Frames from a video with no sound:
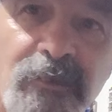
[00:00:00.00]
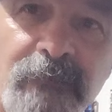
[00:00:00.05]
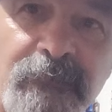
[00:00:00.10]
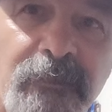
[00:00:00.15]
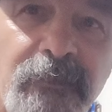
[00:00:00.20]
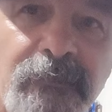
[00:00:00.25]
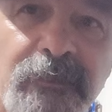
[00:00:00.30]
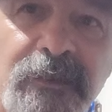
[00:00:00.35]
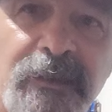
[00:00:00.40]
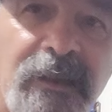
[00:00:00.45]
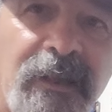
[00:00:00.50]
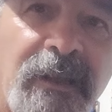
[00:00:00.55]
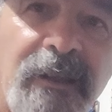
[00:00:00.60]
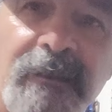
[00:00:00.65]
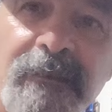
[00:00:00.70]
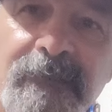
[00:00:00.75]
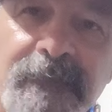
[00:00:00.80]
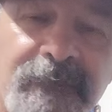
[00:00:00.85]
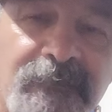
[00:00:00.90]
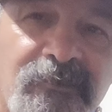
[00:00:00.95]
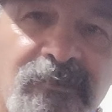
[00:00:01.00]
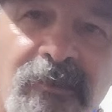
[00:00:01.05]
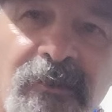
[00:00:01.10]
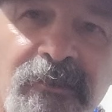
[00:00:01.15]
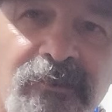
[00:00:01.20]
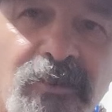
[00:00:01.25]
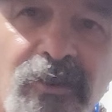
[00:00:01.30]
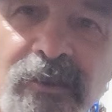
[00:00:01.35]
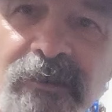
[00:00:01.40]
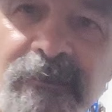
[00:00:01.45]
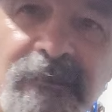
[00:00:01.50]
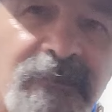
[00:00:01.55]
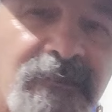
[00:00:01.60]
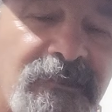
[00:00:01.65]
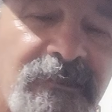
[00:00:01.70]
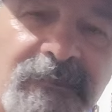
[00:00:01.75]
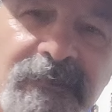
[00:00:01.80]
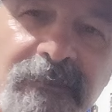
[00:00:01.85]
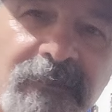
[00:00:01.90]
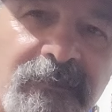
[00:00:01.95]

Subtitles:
of every car. It's not good. It's